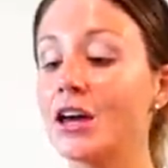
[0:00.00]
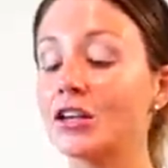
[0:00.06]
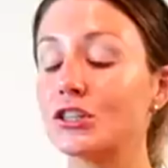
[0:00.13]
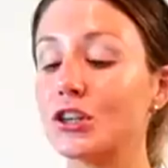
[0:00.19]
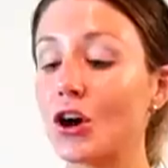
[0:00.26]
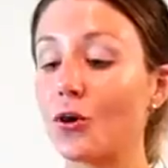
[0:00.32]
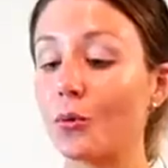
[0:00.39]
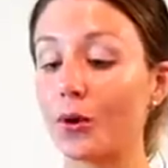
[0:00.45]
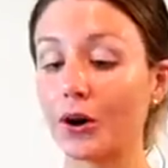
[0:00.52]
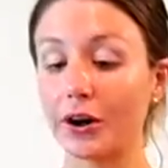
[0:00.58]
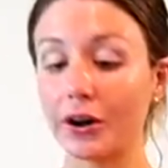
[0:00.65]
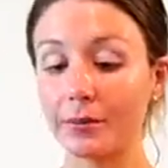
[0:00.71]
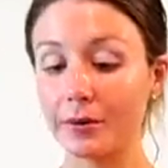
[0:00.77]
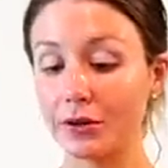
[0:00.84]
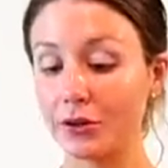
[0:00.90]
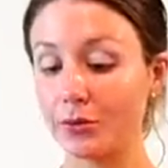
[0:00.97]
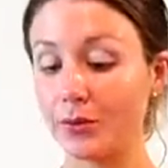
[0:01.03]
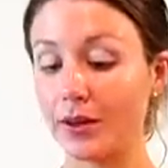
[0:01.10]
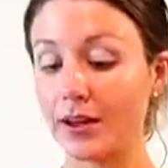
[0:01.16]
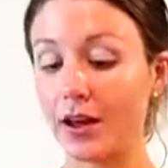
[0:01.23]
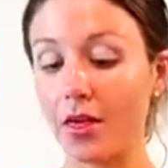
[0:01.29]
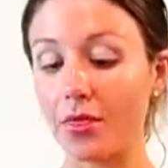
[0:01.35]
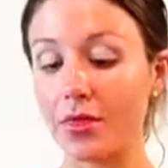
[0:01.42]
So we're gonna be
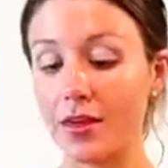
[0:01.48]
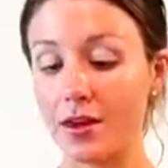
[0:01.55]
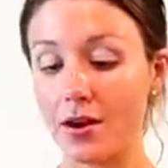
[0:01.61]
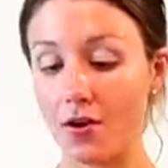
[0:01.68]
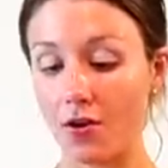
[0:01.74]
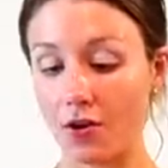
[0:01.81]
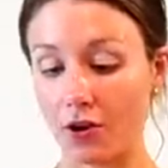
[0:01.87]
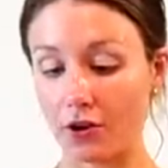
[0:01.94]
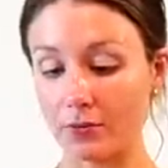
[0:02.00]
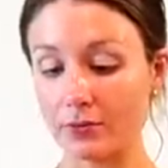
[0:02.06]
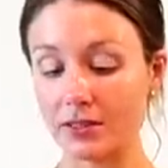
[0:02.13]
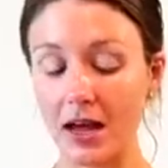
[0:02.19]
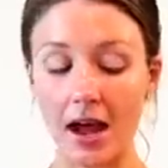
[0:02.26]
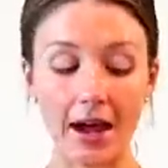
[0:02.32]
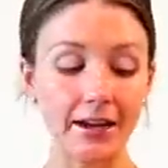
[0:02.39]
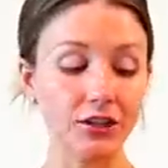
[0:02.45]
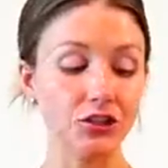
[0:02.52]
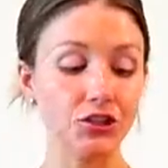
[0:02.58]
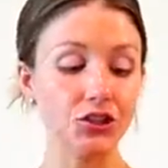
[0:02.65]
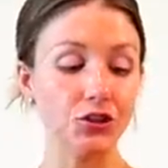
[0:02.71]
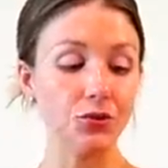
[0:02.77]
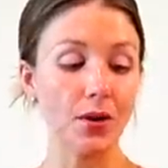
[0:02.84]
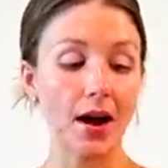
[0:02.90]
doing the arms. I
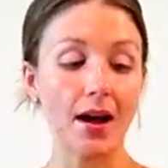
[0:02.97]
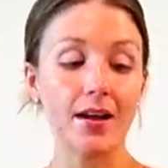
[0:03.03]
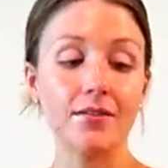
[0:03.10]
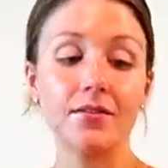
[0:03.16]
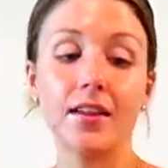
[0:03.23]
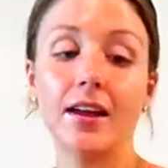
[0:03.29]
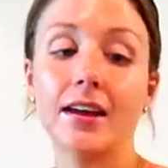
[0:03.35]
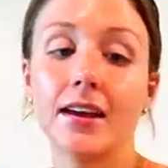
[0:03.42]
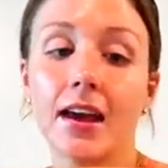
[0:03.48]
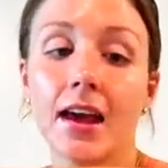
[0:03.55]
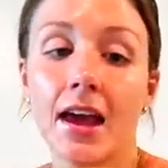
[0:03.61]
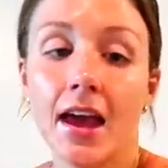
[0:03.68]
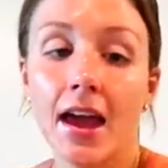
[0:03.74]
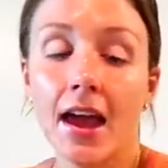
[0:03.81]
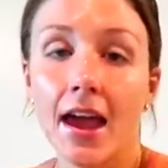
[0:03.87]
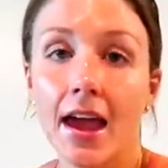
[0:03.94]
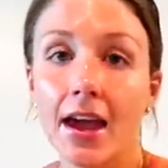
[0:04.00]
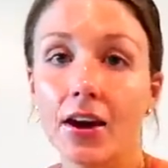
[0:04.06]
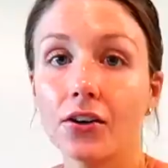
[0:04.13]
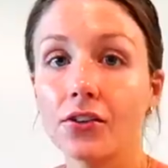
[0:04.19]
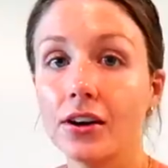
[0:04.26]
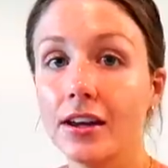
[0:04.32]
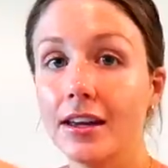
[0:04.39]
do have like
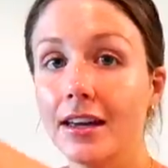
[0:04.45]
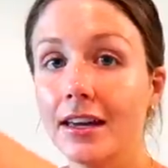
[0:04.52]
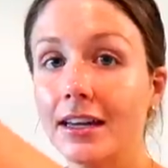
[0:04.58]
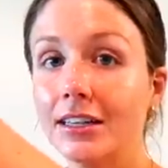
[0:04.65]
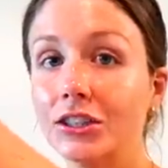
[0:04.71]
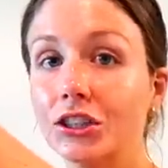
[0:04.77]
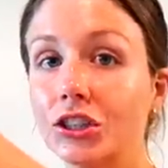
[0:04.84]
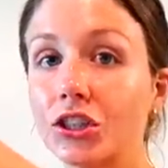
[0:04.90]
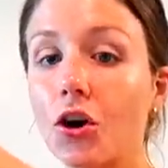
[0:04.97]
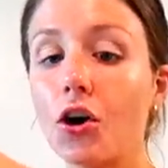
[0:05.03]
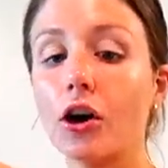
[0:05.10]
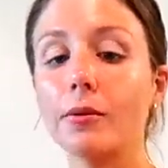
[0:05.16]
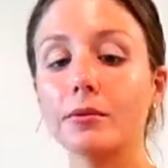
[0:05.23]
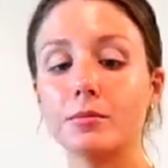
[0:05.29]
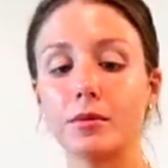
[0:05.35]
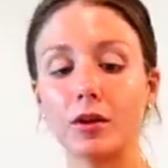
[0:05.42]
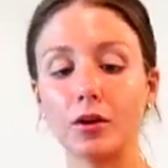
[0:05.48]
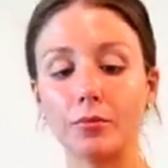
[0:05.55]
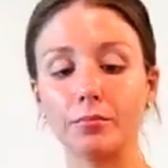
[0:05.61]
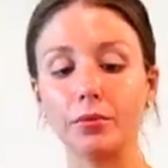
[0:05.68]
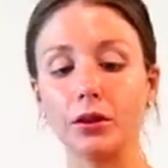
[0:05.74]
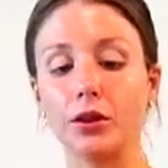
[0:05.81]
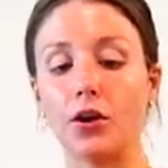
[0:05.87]
hairy-ish arms, but
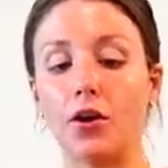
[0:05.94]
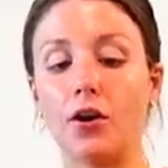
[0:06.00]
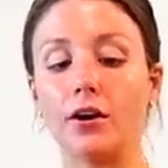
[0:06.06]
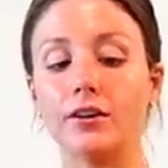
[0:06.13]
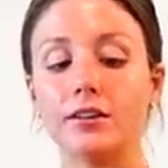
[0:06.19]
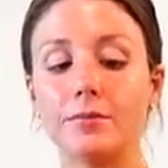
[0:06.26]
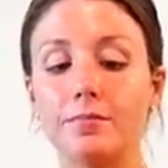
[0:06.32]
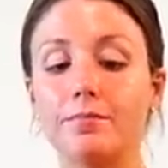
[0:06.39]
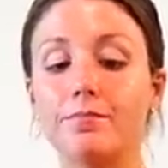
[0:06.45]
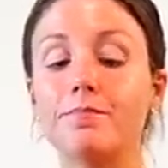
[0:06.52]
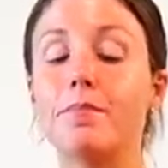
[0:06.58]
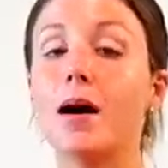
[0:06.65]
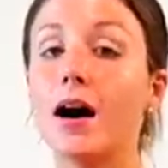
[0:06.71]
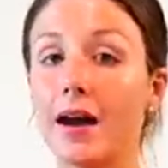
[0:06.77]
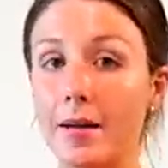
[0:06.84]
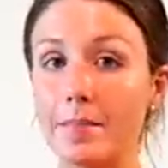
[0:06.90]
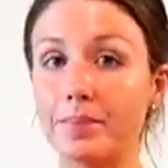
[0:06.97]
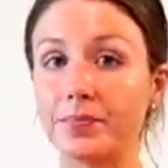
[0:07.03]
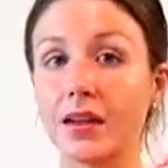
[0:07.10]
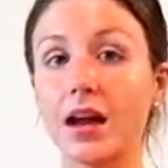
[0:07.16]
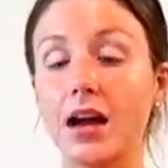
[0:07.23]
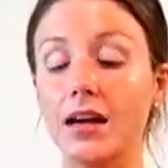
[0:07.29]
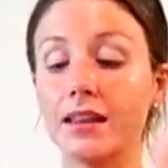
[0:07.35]
they're blonde, but
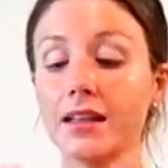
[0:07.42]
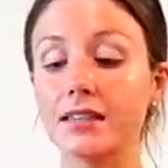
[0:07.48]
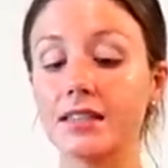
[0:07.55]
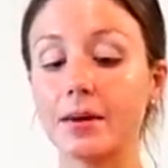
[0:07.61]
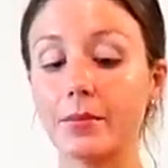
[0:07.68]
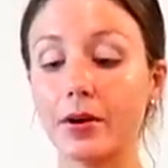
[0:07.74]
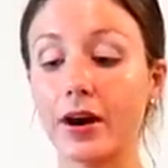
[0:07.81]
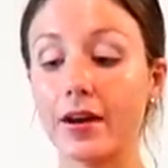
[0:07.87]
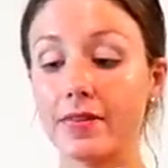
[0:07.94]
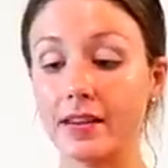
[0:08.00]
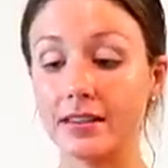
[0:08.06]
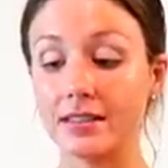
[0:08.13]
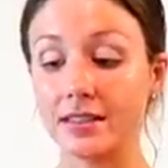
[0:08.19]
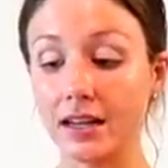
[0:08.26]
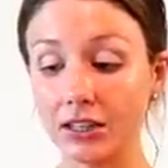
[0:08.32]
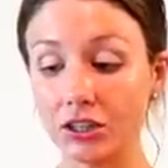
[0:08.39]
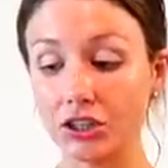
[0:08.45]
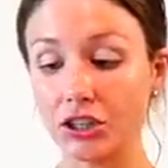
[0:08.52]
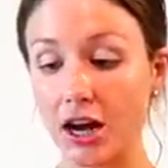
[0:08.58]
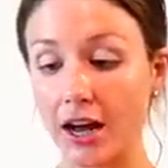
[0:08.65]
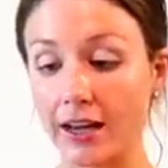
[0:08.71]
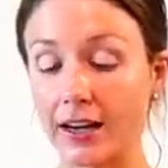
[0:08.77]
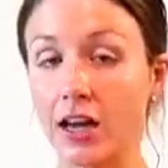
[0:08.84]
in the summer, in the
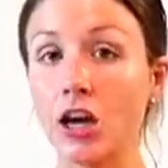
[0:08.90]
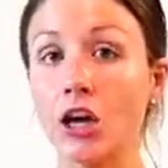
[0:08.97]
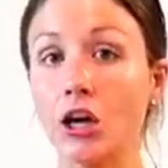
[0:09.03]
sunshine,